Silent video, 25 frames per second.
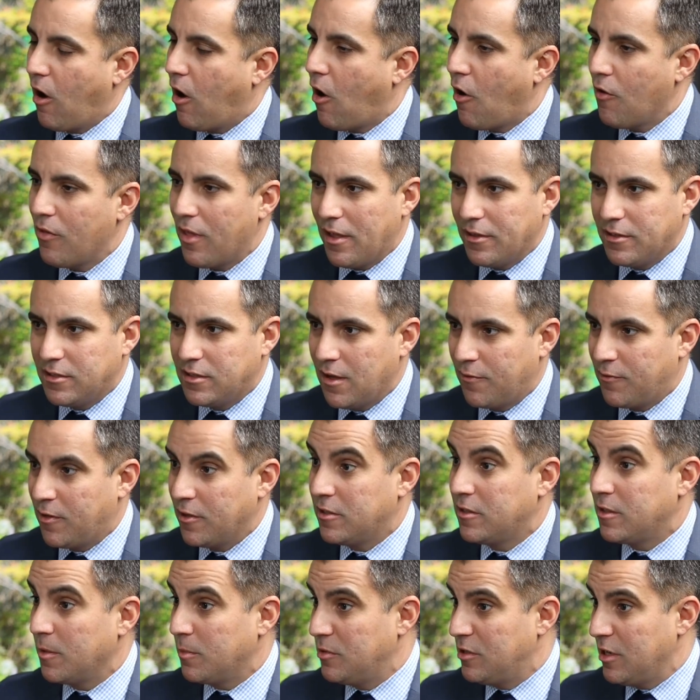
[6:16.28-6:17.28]
all that stuff
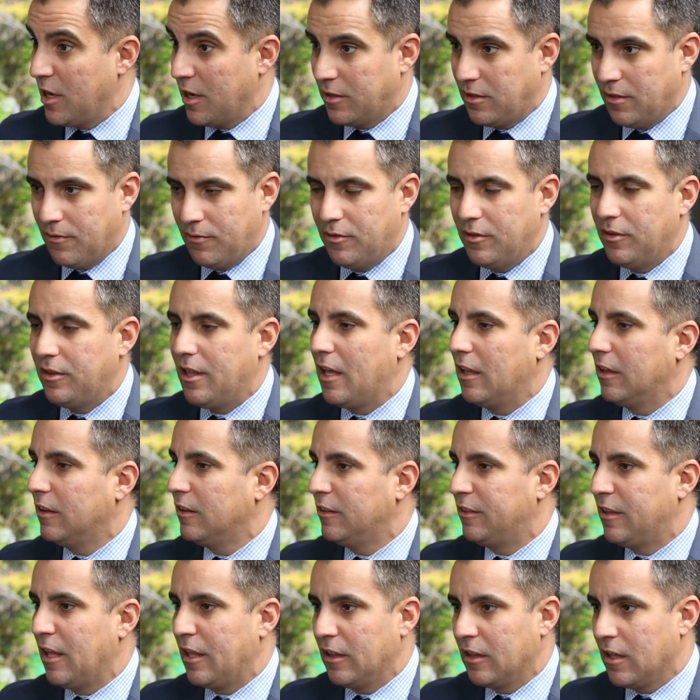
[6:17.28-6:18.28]
that's subjective.
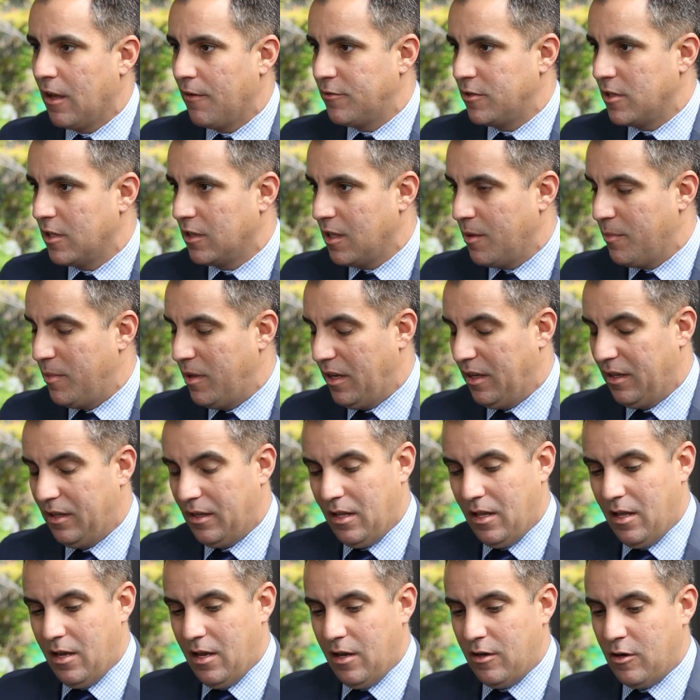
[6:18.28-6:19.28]
They love to limit
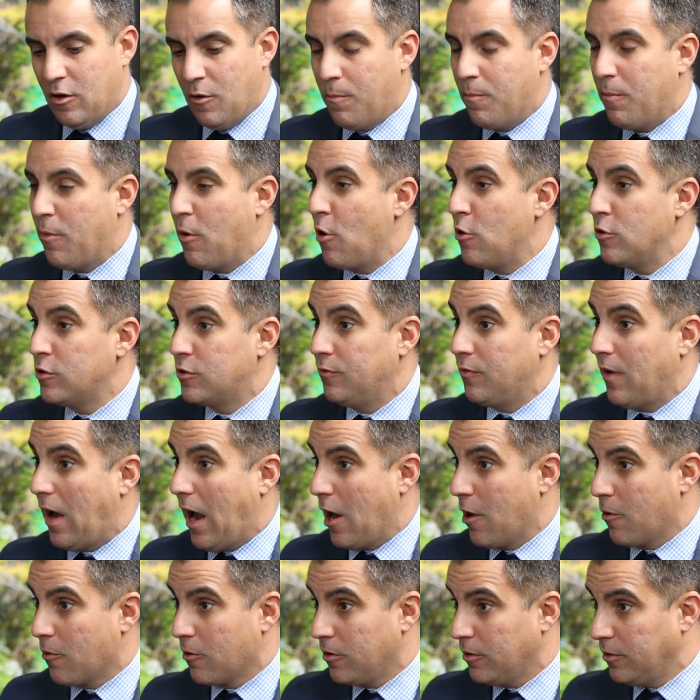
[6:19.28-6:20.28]
it.
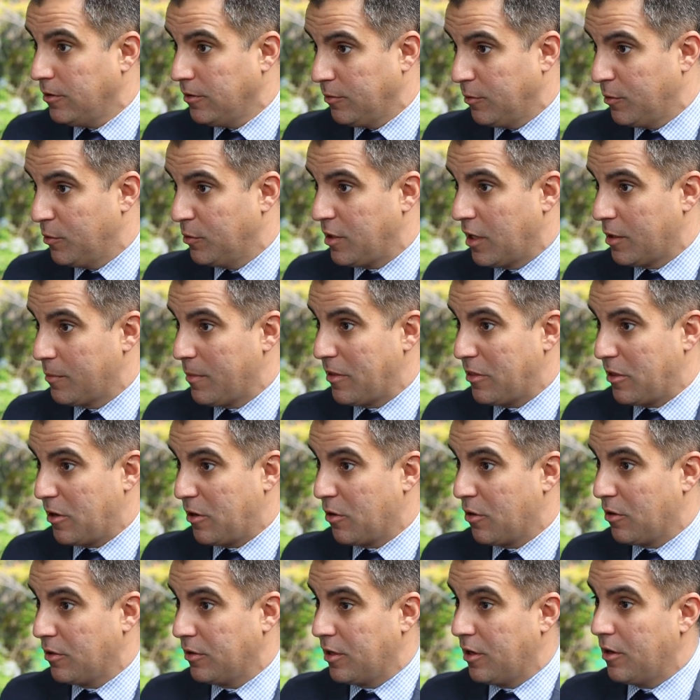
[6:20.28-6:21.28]
Post-viral, we were talking about that
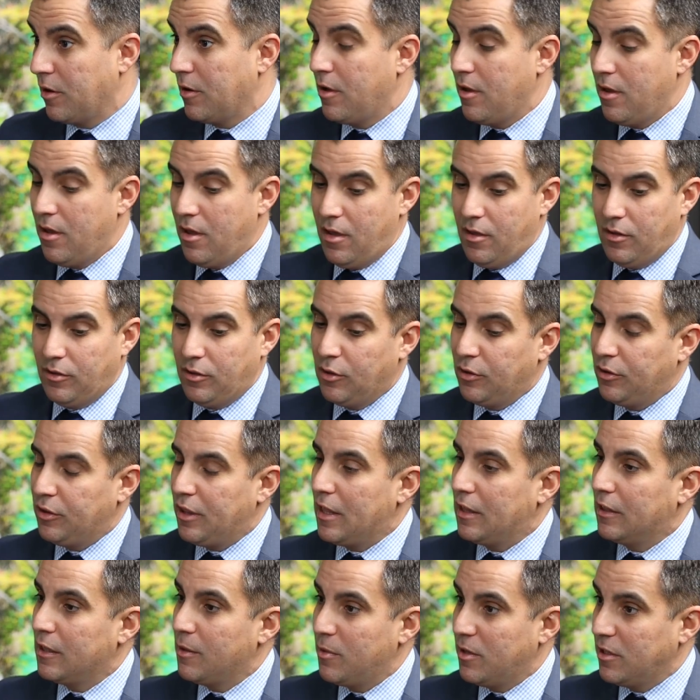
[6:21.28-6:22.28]
earlier.
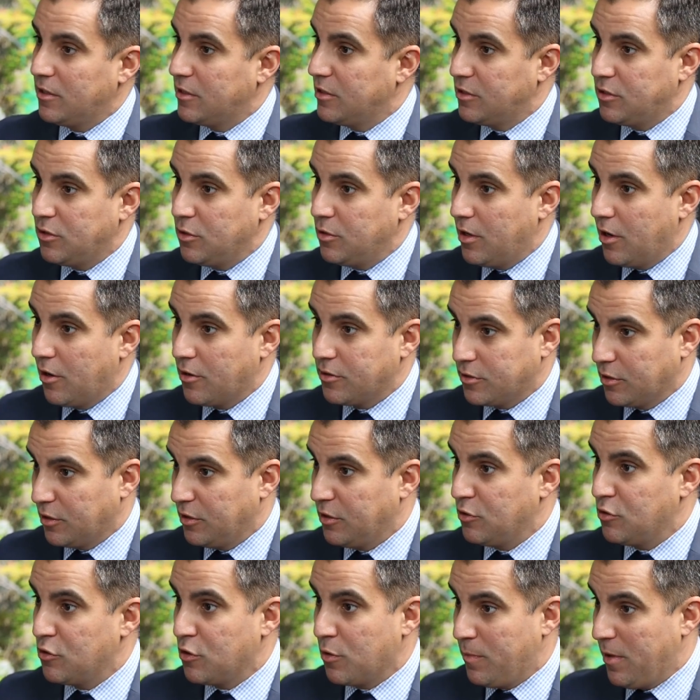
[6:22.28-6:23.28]
They limit it to 2 years. They
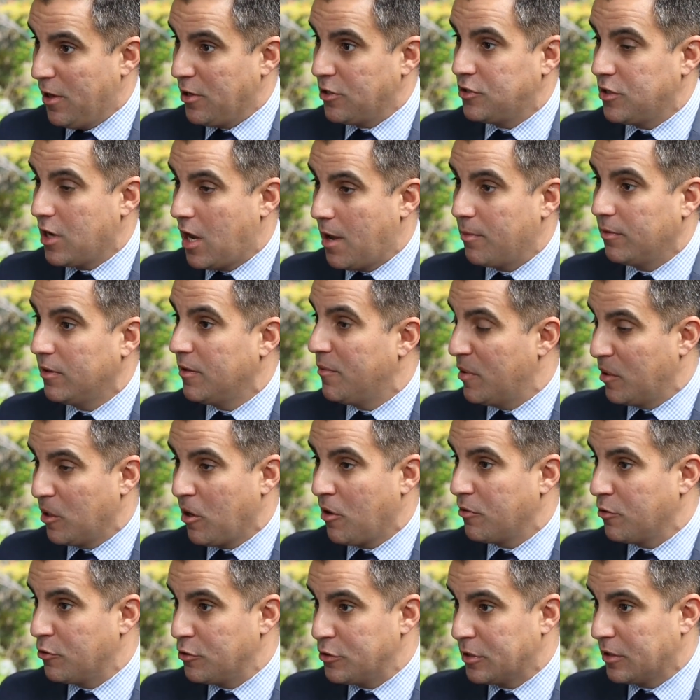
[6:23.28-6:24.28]
do their best job limiting
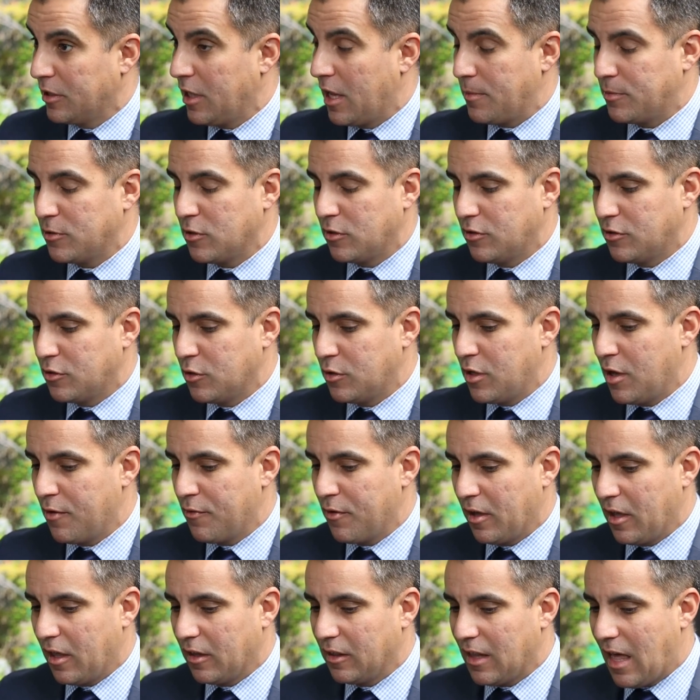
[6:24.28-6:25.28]
all those claims. So they
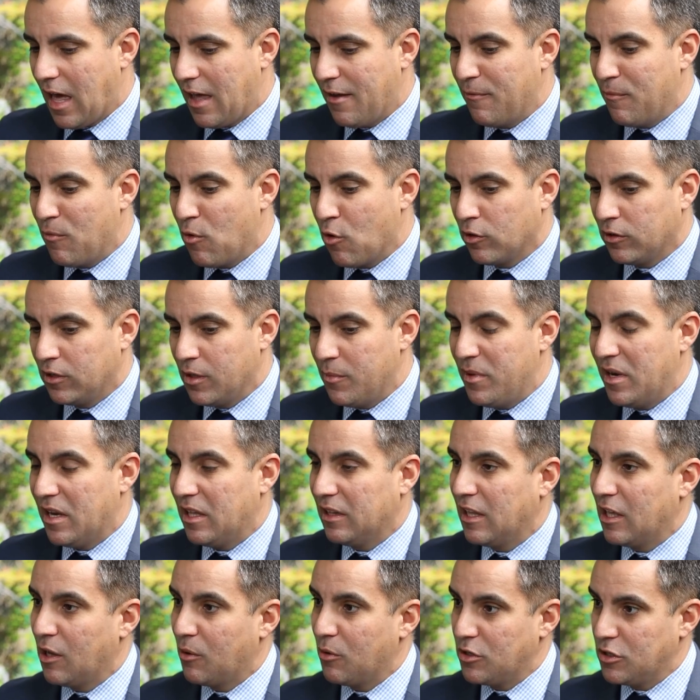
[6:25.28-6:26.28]
have a lot of more
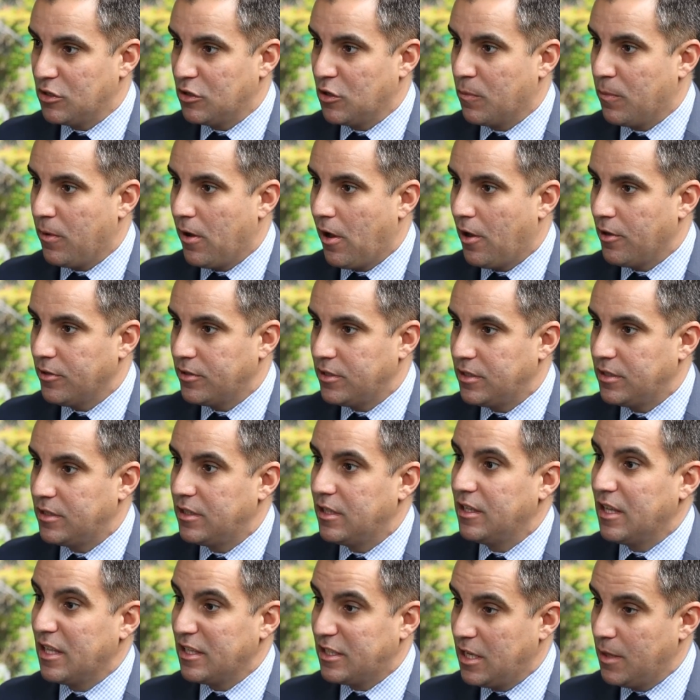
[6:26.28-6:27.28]
limiting language in their policies
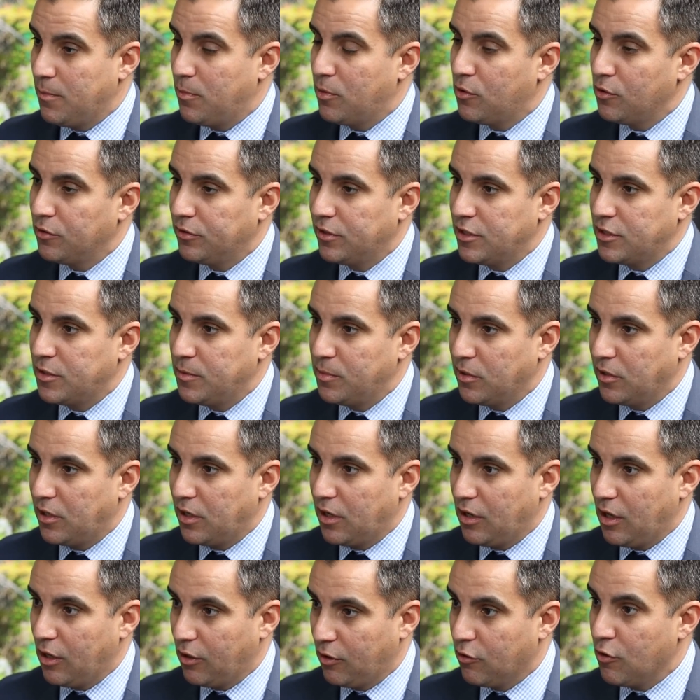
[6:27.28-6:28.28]
than the typical
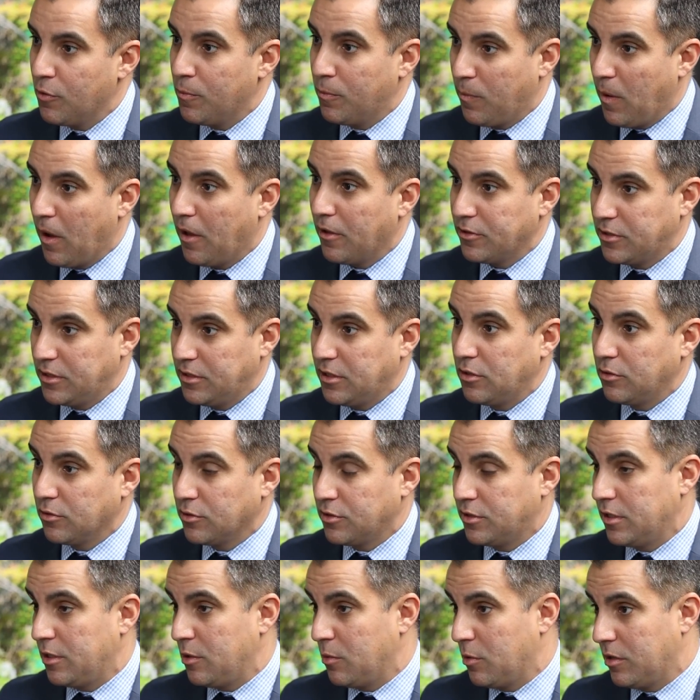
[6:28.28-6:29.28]
disability group policies that you'll
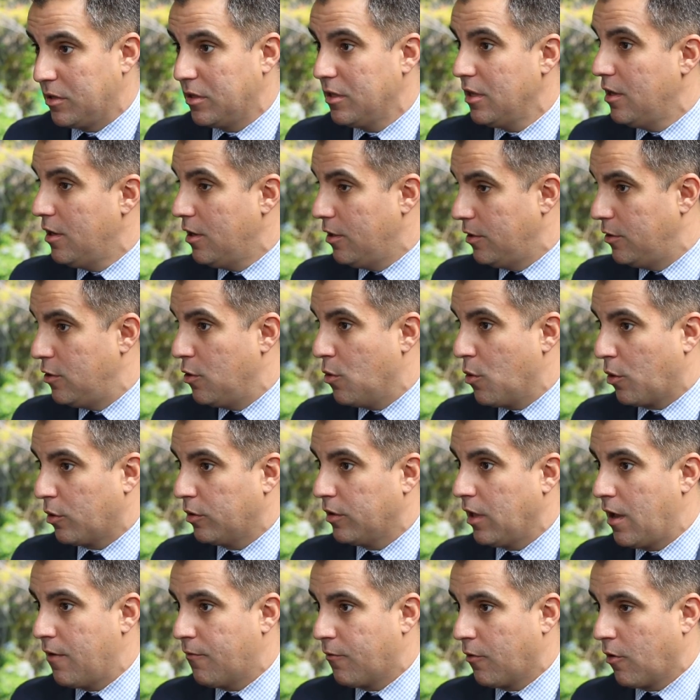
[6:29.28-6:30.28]
see with New York
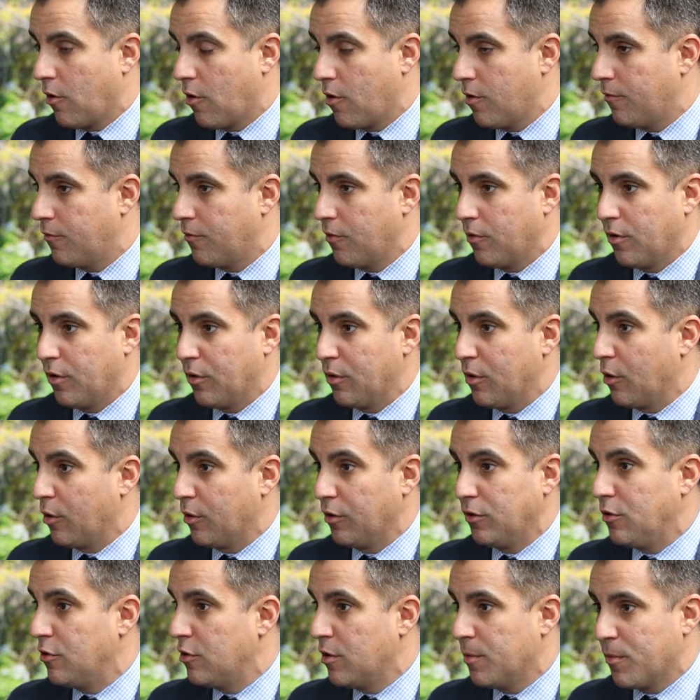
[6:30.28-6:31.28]
Life or Hartford
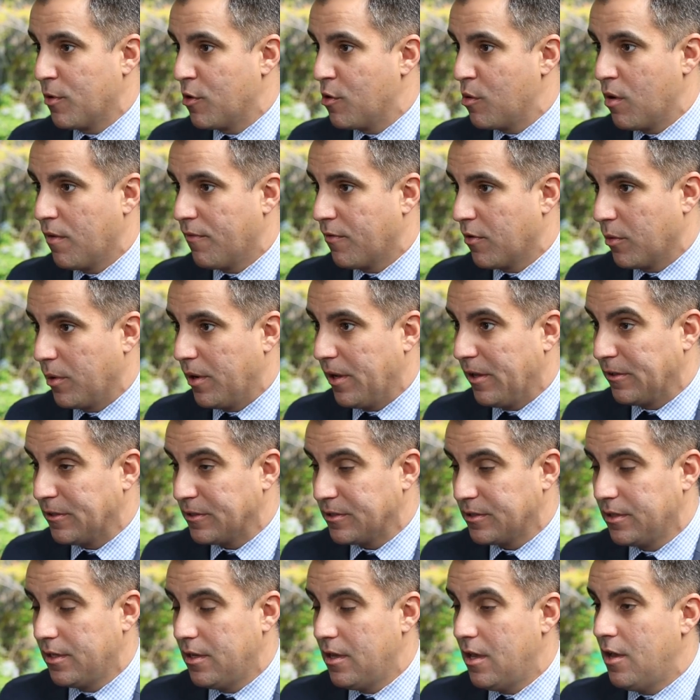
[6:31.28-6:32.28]
or Unum or whoever
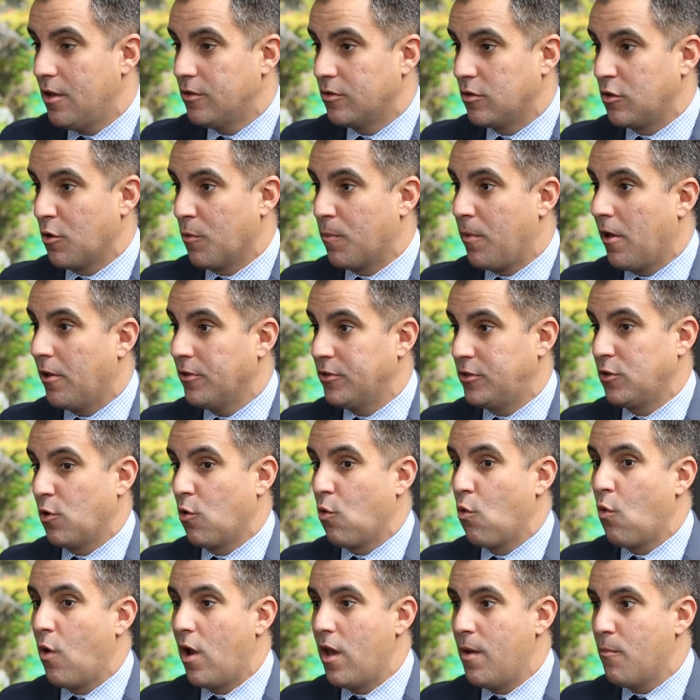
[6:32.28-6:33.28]
else. So their policies are
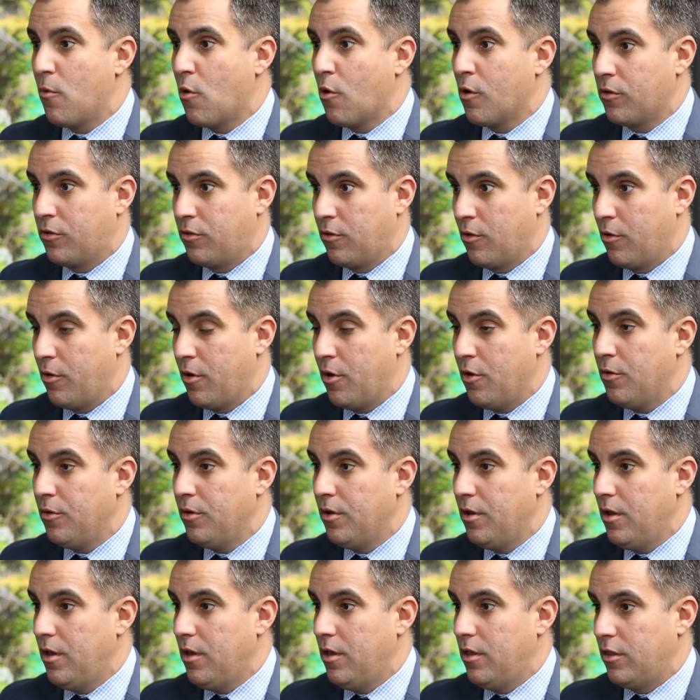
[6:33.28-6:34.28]
way more
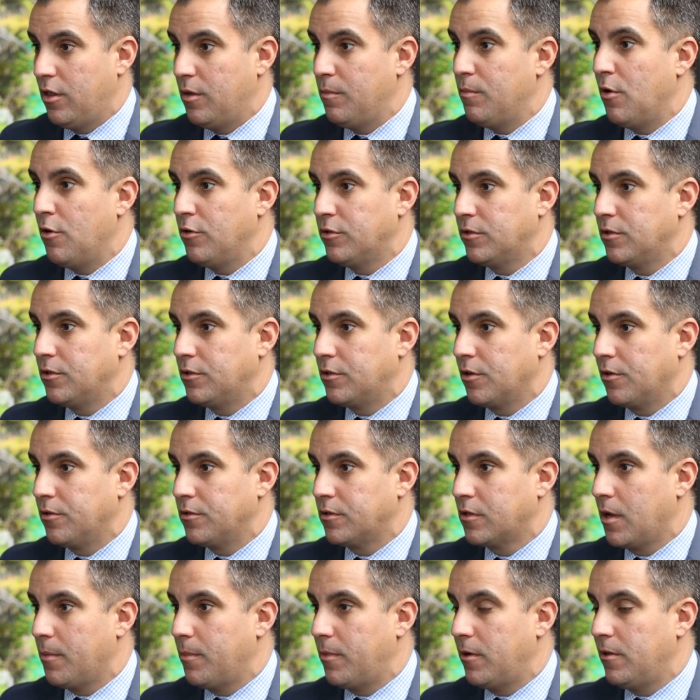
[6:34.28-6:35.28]
thorough than most
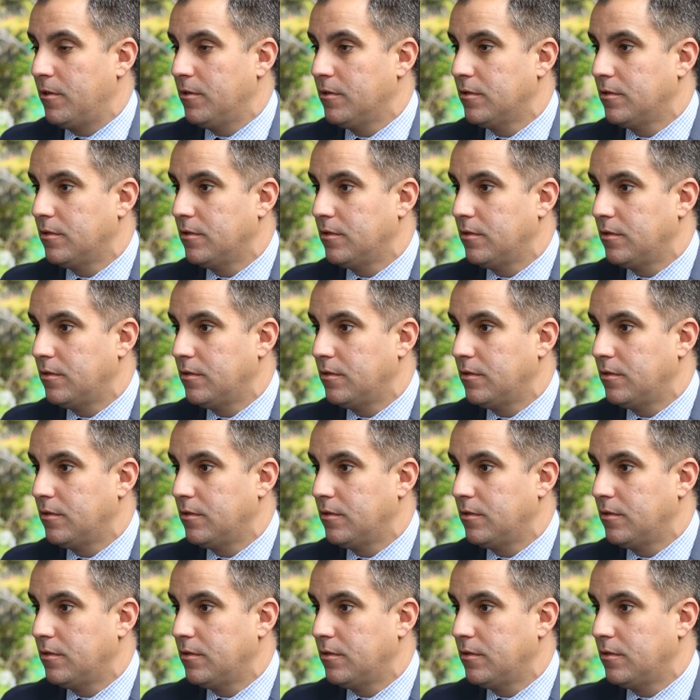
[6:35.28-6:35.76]
insurance companies.